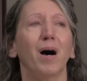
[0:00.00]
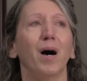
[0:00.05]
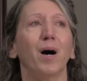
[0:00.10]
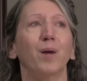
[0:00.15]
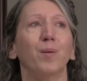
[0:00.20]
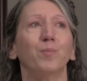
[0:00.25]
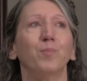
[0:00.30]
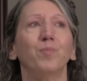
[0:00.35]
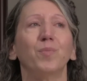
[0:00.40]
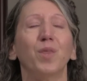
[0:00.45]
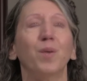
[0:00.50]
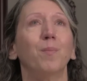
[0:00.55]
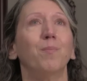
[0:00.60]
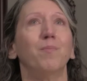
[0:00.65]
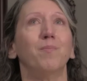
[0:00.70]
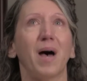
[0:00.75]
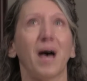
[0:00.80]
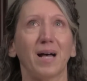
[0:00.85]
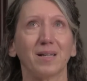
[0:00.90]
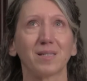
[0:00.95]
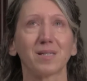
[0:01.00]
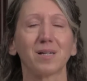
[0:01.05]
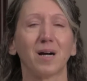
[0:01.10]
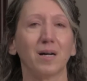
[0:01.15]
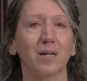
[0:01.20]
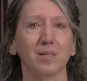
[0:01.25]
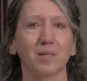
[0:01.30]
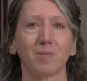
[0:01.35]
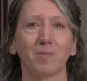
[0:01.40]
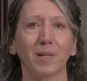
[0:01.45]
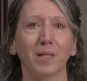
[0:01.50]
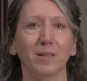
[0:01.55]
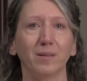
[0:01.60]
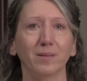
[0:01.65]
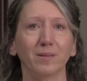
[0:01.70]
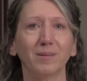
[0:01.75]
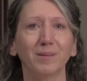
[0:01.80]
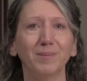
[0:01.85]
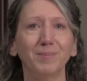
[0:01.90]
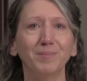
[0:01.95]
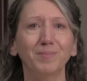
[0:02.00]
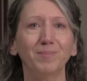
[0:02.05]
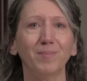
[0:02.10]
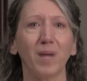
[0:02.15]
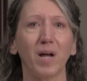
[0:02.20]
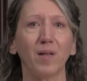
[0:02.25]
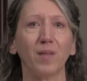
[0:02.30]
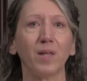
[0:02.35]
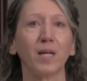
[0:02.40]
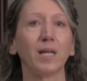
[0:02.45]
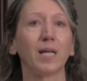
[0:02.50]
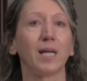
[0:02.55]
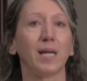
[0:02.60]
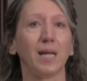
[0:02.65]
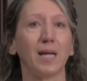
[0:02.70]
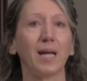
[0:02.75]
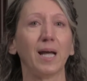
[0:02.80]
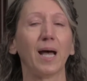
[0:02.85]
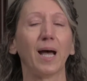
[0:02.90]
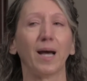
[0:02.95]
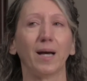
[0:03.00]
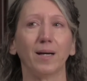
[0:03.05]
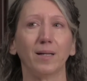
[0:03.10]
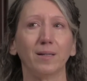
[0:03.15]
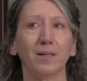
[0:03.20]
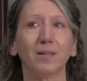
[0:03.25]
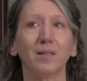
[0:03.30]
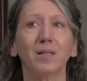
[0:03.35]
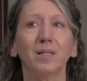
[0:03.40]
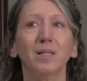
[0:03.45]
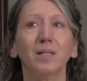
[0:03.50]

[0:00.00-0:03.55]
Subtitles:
the best husband, and that he had